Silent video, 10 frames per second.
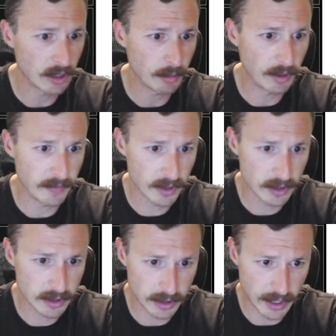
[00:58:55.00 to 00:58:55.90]
play
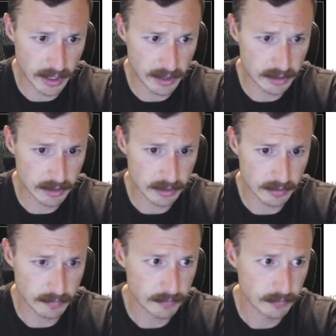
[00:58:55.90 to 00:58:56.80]
first, yes.
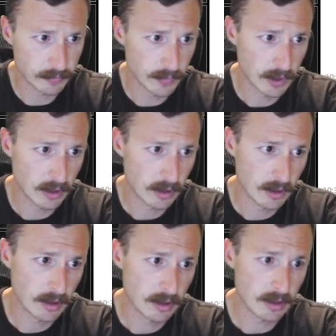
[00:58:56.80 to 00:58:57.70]

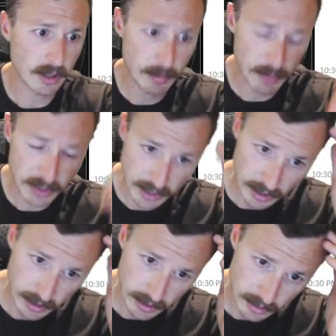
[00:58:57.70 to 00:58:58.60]
I'll keep this
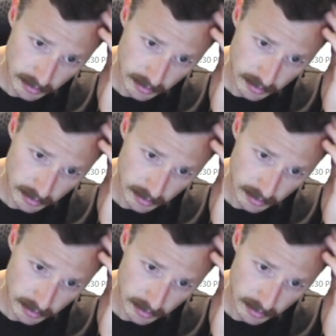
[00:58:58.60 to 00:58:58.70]
hand.